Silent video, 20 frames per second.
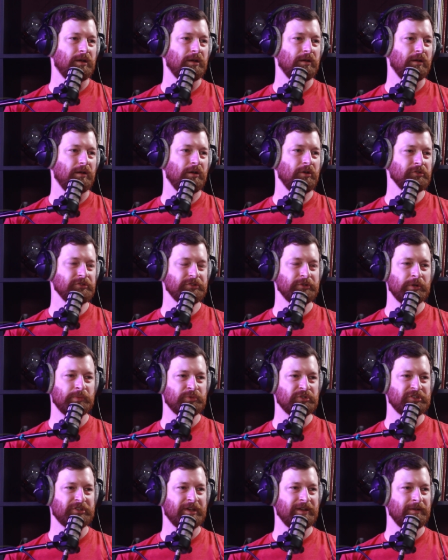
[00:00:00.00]
Also, I'm
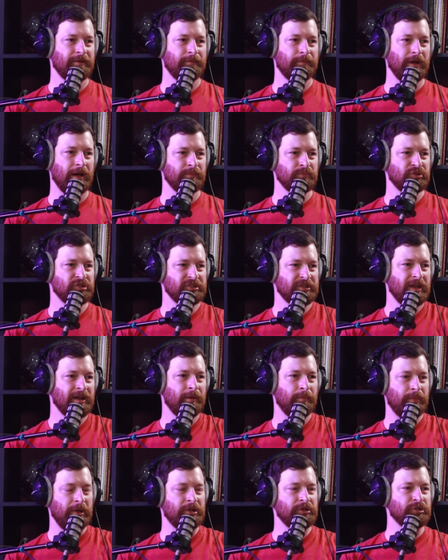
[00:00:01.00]
just kind of I'm just kind
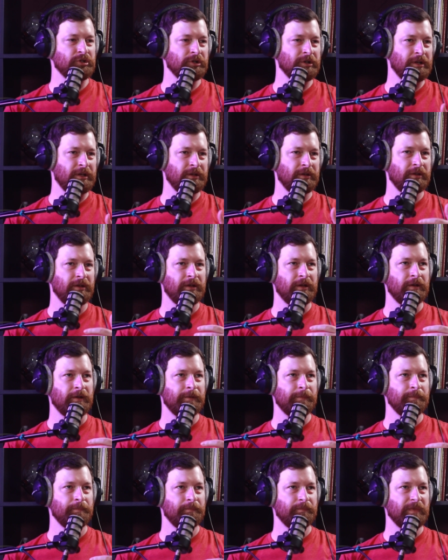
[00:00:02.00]
of picturing
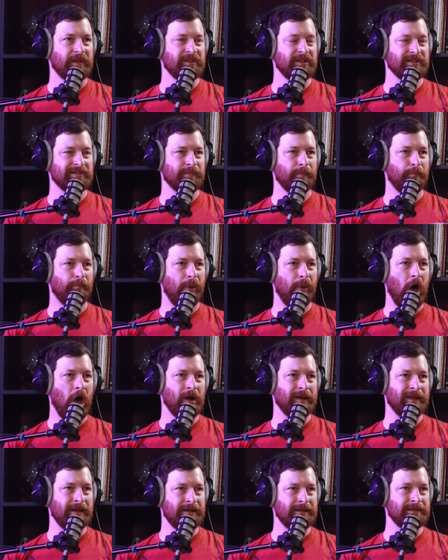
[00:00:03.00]
this
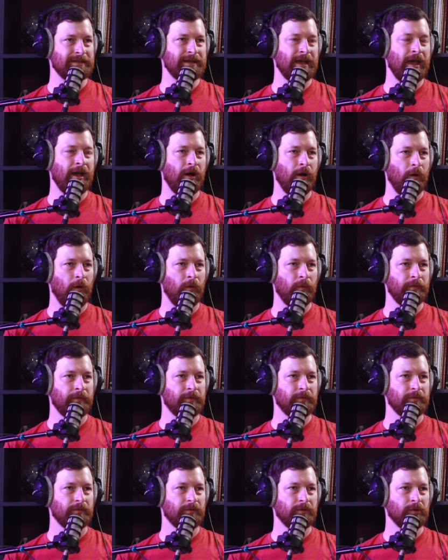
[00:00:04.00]
bogging down
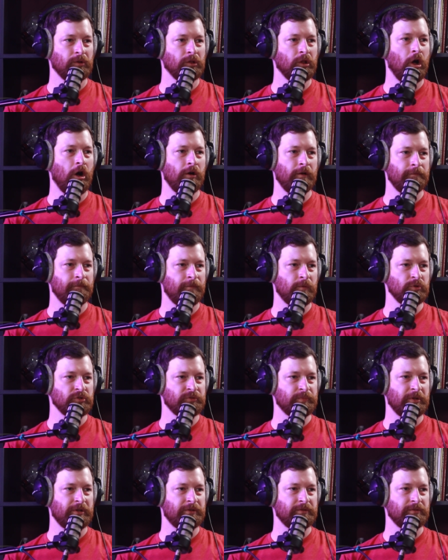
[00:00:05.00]
law
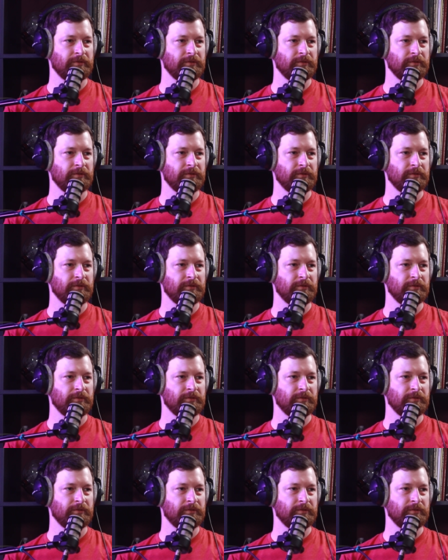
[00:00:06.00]
enforcement.